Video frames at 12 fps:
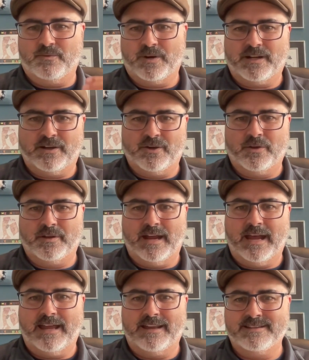to go to the
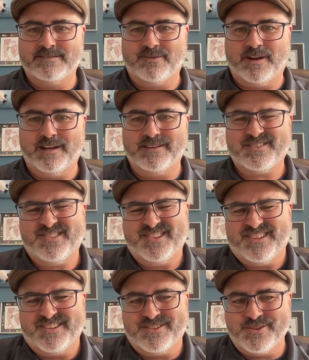ads, right? So you
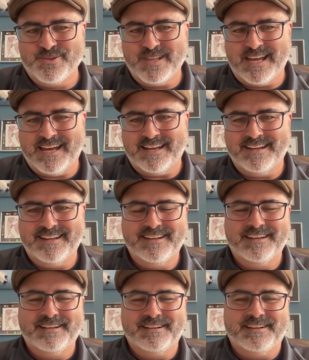can do that.
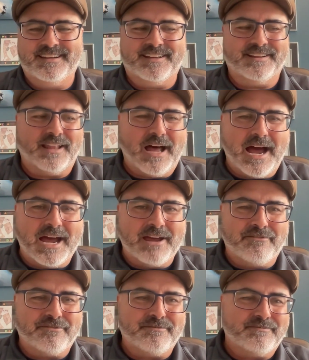And
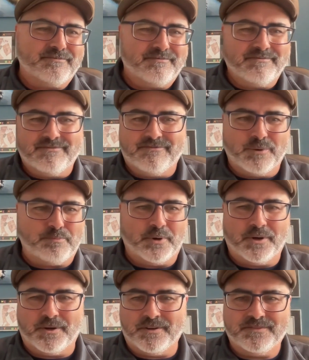live
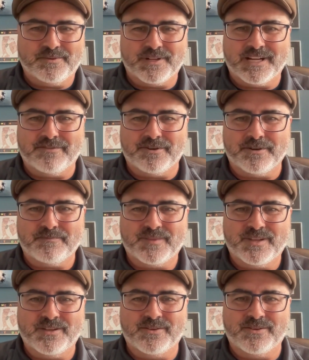football, whatever,
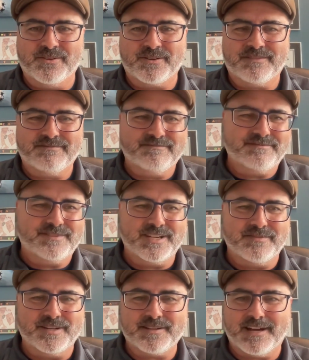you do the
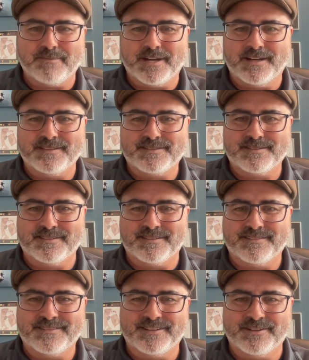TV timeouts
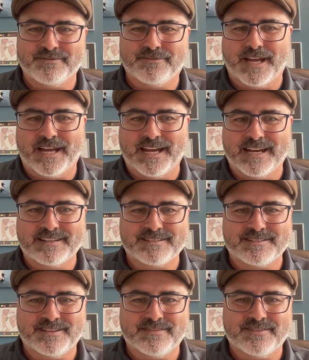and the flags
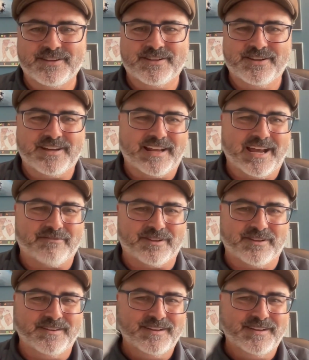and you kind of have to